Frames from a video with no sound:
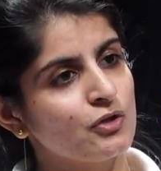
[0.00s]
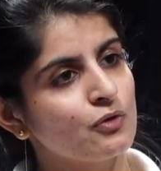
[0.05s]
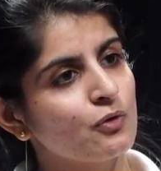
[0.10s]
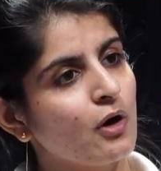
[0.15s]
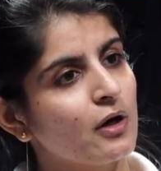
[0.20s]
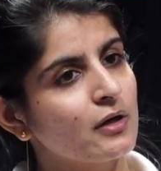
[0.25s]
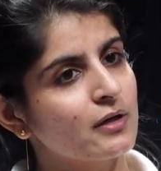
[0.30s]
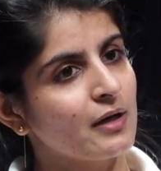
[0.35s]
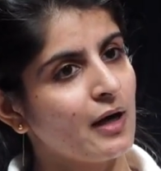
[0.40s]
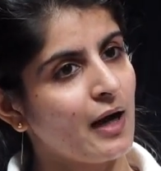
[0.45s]
you
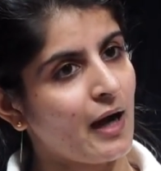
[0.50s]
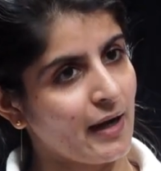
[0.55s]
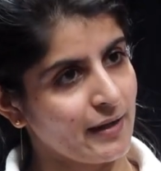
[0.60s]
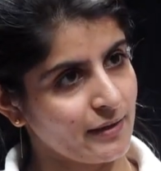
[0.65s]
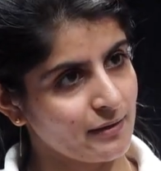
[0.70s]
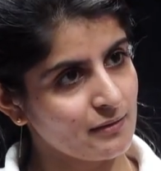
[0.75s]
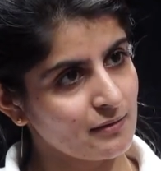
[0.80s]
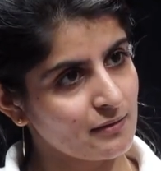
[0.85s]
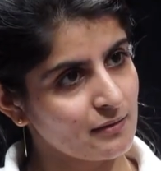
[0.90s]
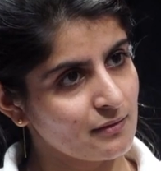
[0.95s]
got a
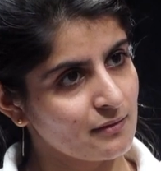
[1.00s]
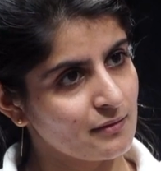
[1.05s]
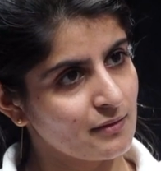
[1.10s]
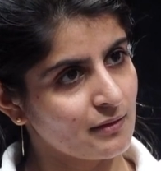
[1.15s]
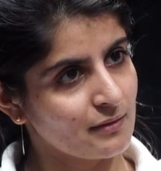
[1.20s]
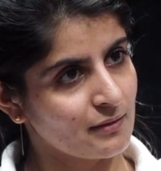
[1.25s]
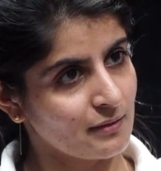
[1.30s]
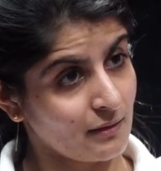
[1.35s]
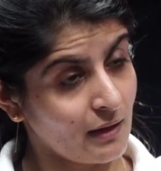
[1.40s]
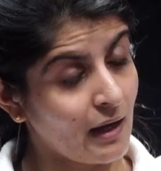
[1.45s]

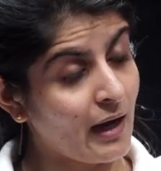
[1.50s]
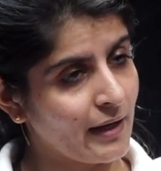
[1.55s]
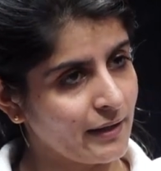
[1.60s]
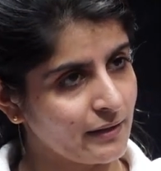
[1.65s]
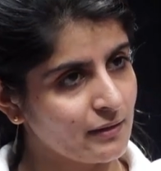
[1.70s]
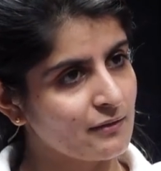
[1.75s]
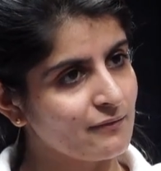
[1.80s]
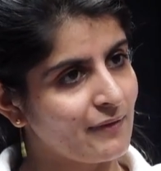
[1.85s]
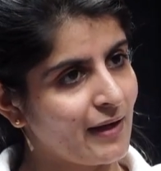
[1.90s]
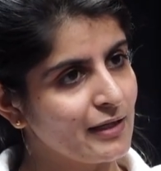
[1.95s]

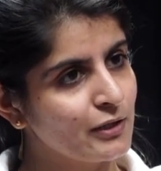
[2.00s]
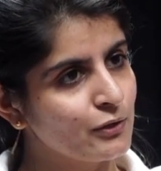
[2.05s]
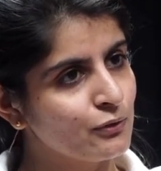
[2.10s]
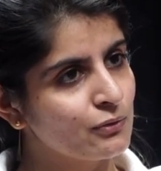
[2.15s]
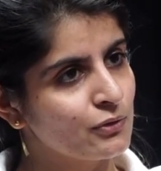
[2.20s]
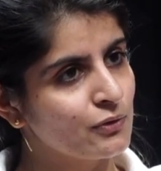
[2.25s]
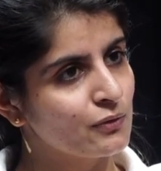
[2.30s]
higher value